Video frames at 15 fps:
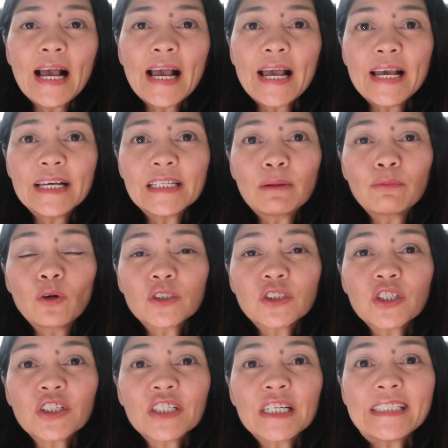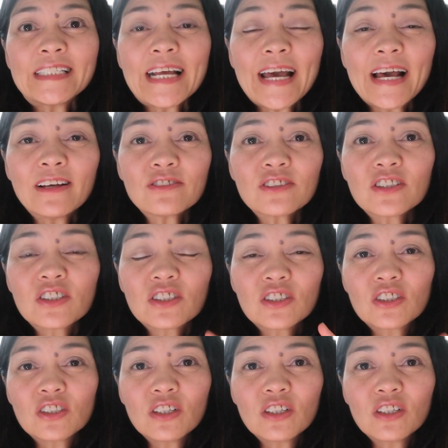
And I'm also going to announce